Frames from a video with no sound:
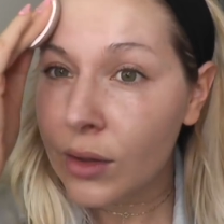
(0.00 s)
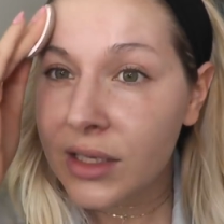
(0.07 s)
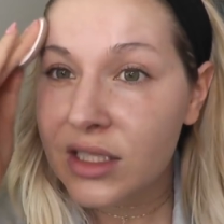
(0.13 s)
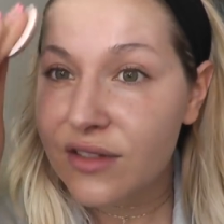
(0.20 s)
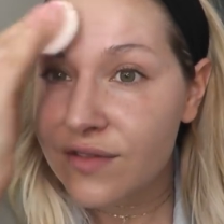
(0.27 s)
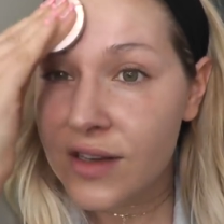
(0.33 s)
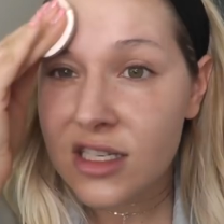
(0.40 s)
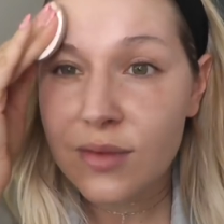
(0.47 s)
or like
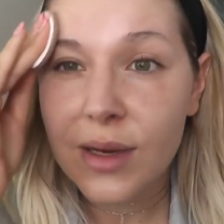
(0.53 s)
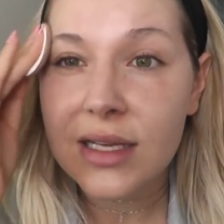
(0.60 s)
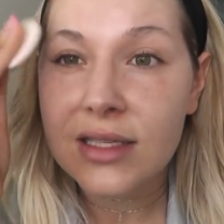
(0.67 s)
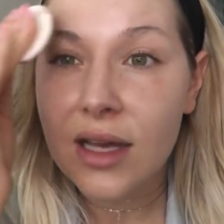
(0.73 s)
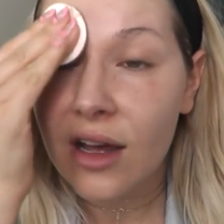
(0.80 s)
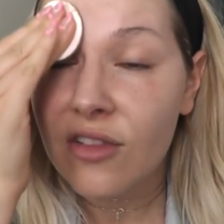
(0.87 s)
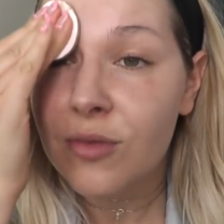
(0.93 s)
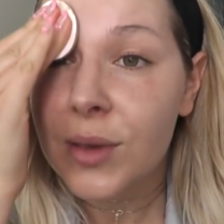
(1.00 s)
defend
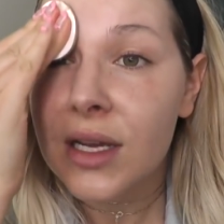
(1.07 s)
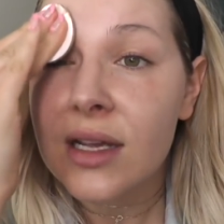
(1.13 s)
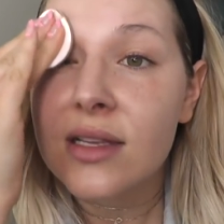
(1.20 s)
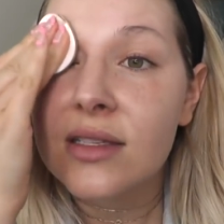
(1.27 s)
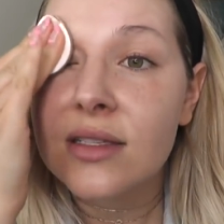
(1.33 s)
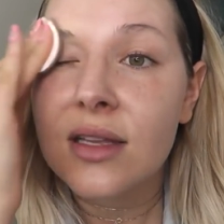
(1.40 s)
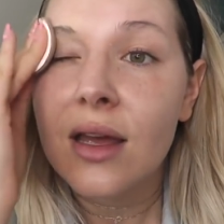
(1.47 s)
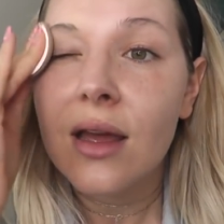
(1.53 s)
myself
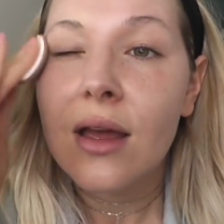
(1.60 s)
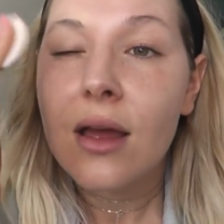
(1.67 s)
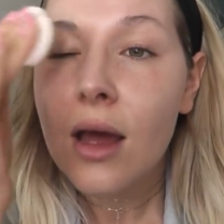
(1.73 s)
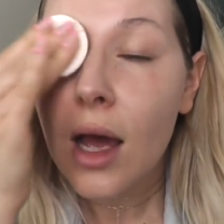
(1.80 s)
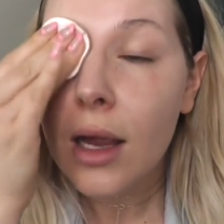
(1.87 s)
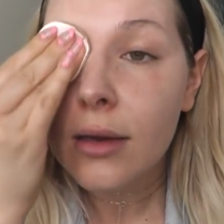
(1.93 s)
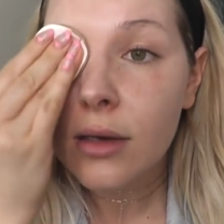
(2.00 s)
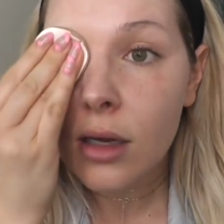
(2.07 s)
because
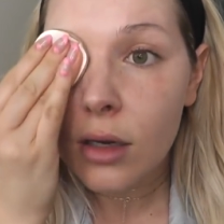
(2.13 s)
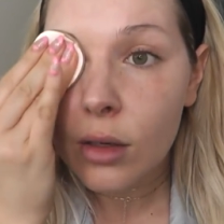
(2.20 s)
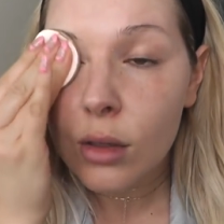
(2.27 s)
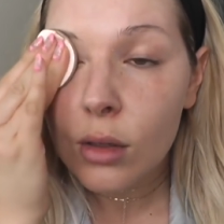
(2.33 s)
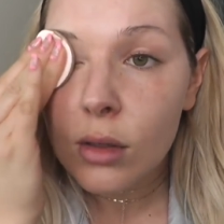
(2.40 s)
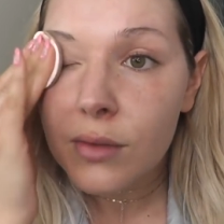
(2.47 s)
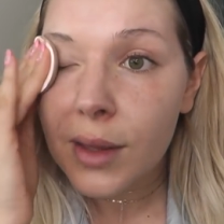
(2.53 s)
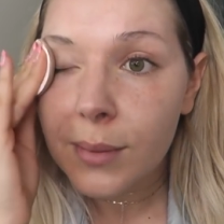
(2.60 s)
I
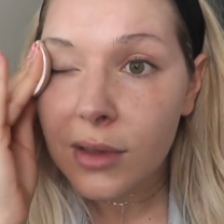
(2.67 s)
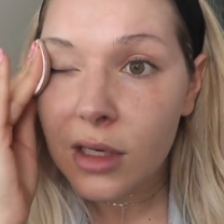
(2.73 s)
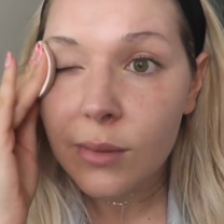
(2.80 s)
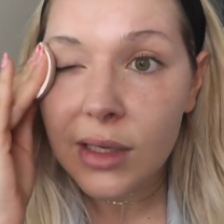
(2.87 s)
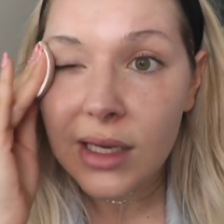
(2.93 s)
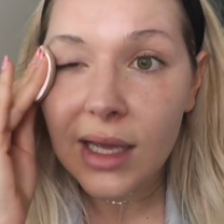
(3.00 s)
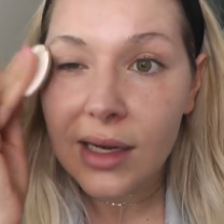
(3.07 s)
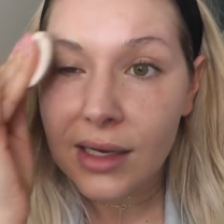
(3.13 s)
know that I'm gonna
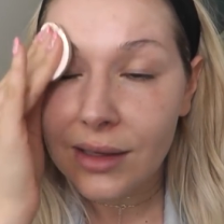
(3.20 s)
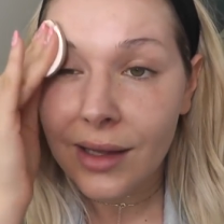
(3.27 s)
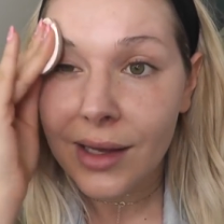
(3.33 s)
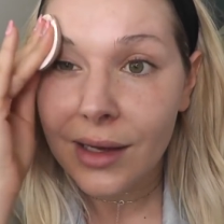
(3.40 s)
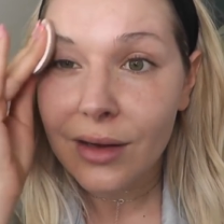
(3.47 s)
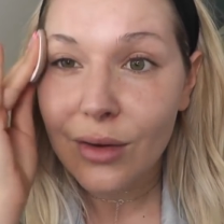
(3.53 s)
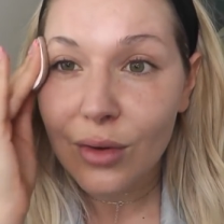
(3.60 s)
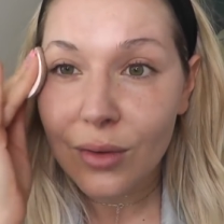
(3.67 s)
be getting
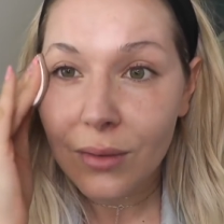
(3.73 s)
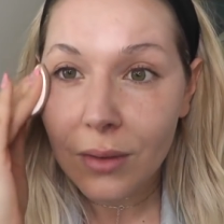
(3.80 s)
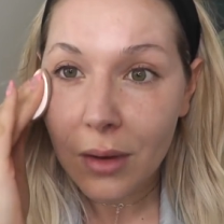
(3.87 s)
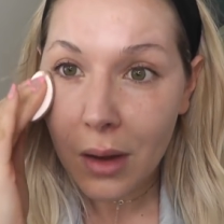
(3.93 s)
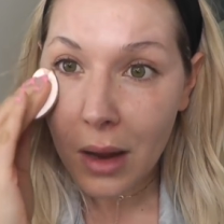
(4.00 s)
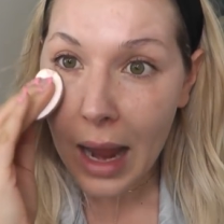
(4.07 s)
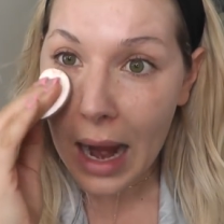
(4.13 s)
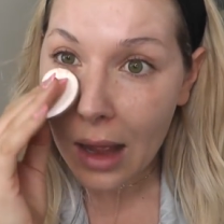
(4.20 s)
like,
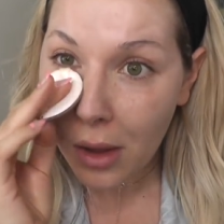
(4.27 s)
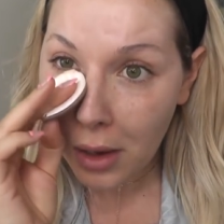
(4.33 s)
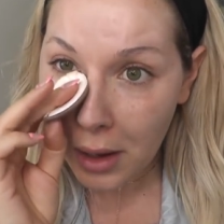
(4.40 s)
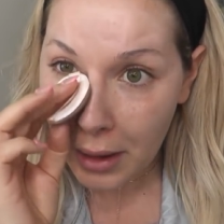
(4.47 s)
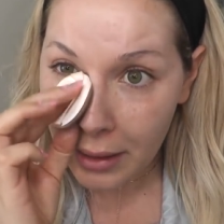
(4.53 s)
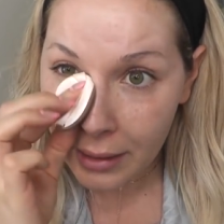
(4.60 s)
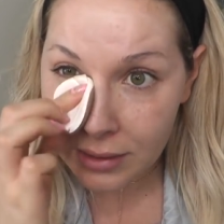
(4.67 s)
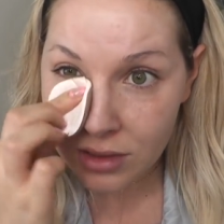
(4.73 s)

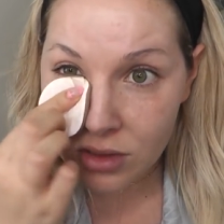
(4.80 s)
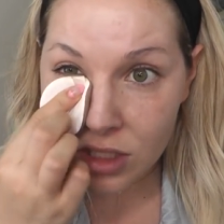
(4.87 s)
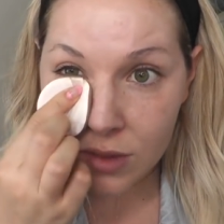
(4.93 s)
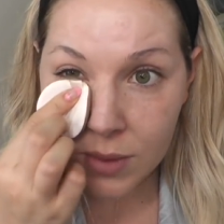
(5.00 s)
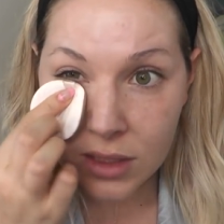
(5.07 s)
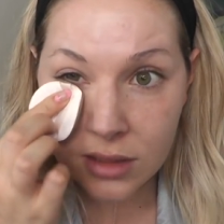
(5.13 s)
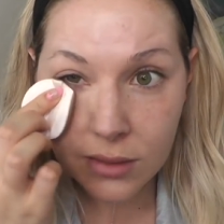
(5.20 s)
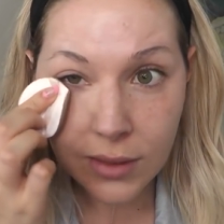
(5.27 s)
Alex, you
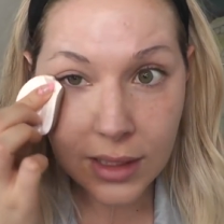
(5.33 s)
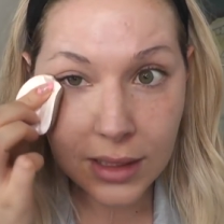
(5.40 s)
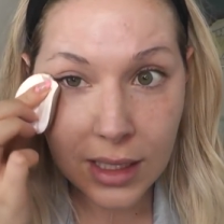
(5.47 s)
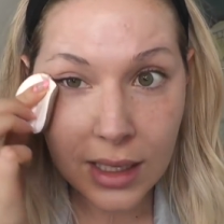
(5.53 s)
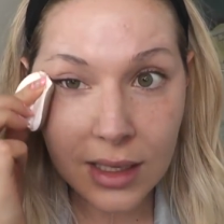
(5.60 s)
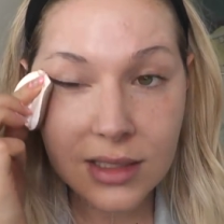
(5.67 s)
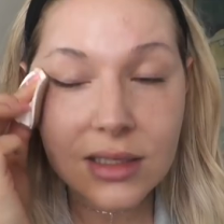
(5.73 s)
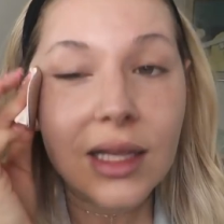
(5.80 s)
should be doing
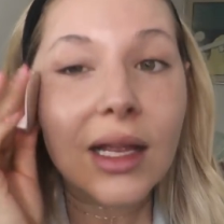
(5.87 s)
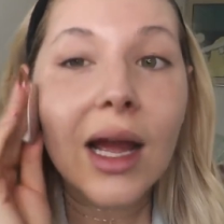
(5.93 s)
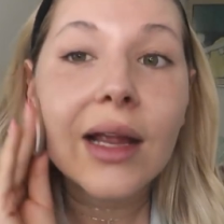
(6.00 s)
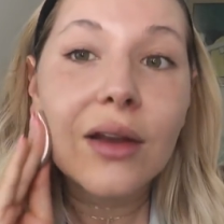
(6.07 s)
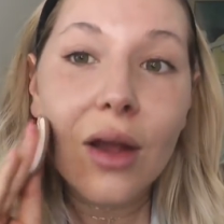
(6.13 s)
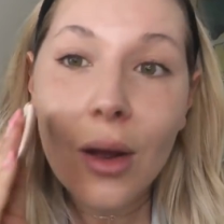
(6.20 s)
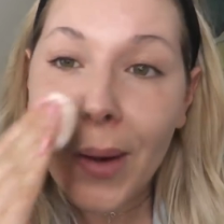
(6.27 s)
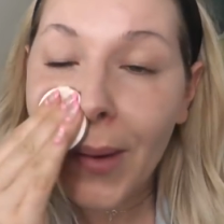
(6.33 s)
this. Like I
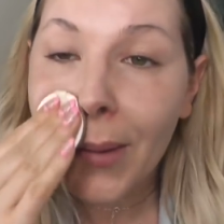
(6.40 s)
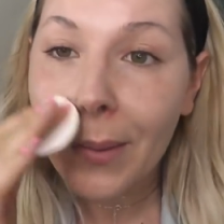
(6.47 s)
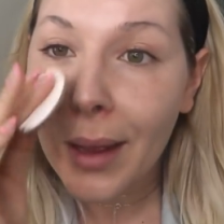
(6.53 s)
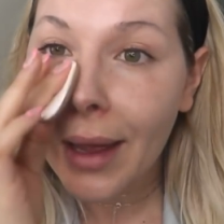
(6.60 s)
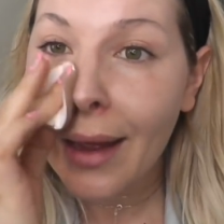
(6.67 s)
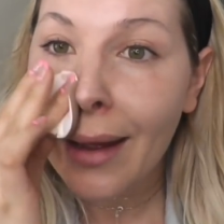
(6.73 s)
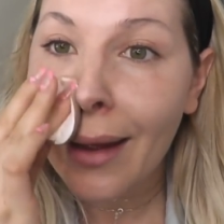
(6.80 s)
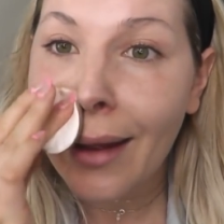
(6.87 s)
know,
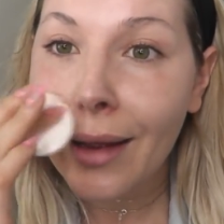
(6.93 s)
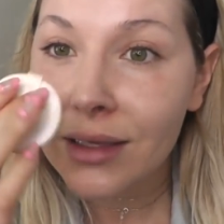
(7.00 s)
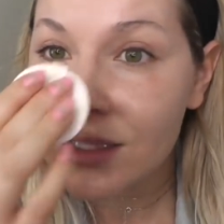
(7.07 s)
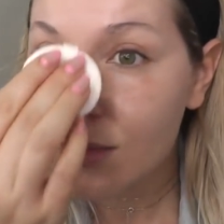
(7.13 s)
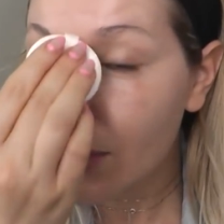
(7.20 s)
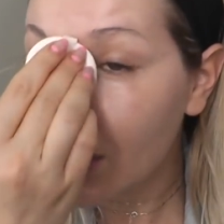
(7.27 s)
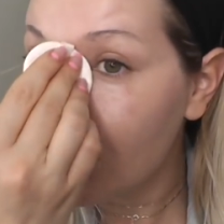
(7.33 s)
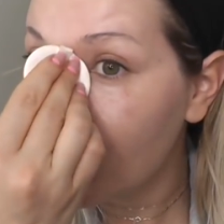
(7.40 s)
but this
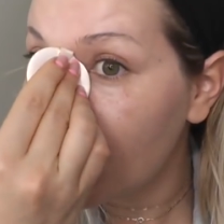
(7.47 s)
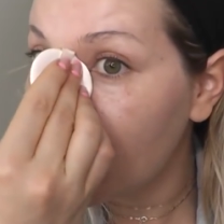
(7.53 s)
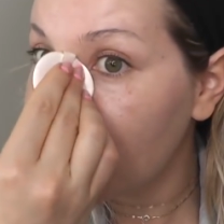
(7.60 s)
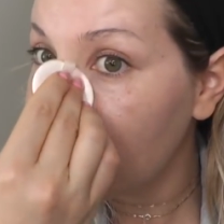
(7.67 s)
is what I want to